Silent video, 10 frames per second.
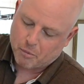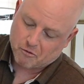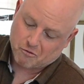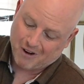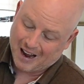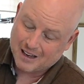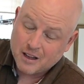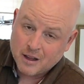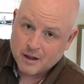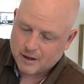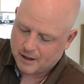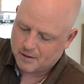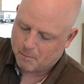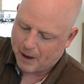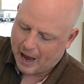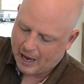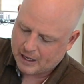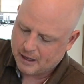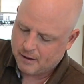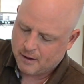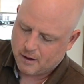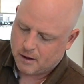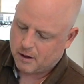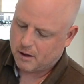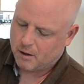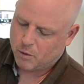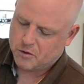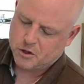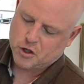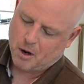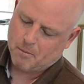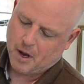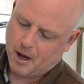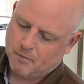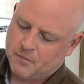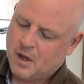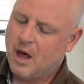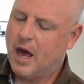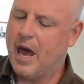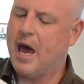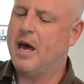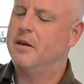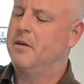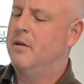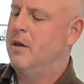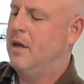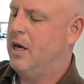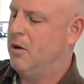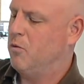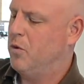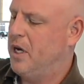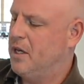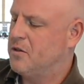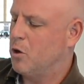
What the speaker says: of red in the back with the Jumpman. And it reads,